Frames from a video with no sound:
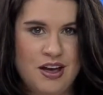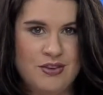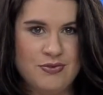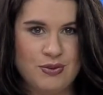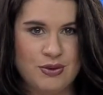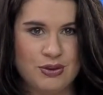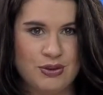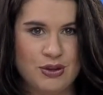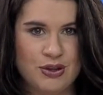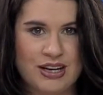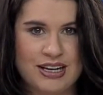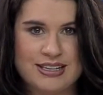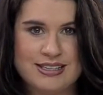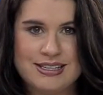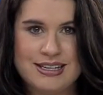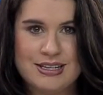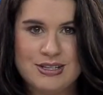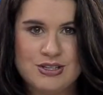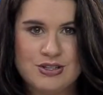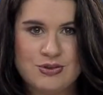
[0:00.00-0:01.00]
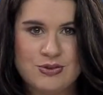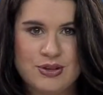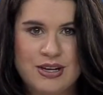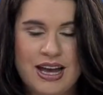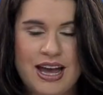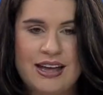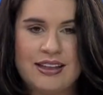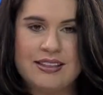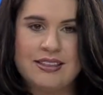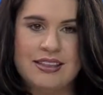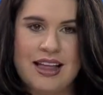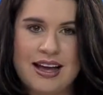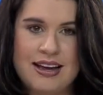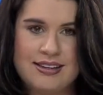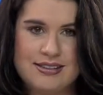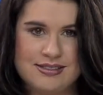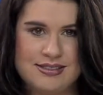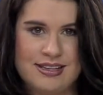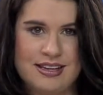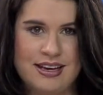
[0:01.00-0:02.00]
for a look at its history and
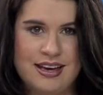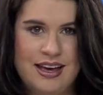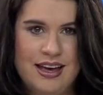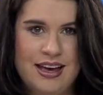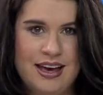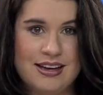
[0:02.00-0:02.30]
legacy